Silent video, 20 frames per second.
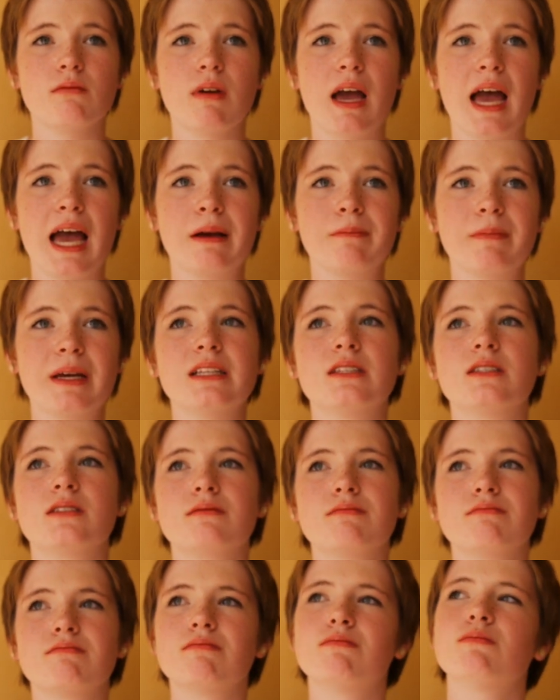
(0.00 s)

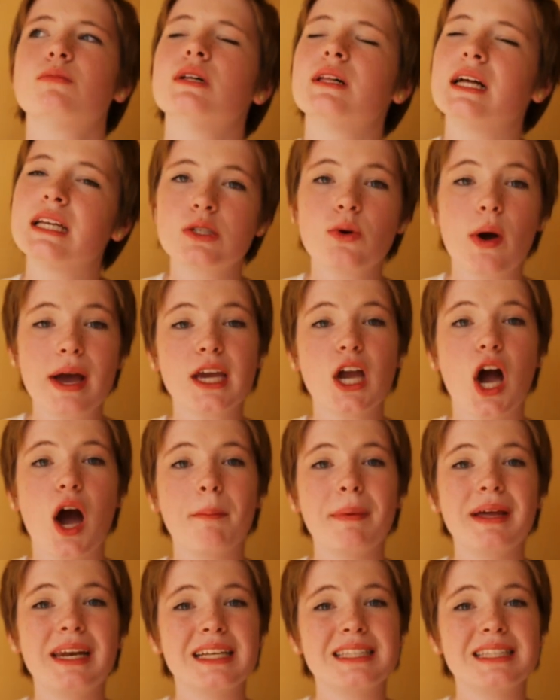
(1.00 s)
it's quite common.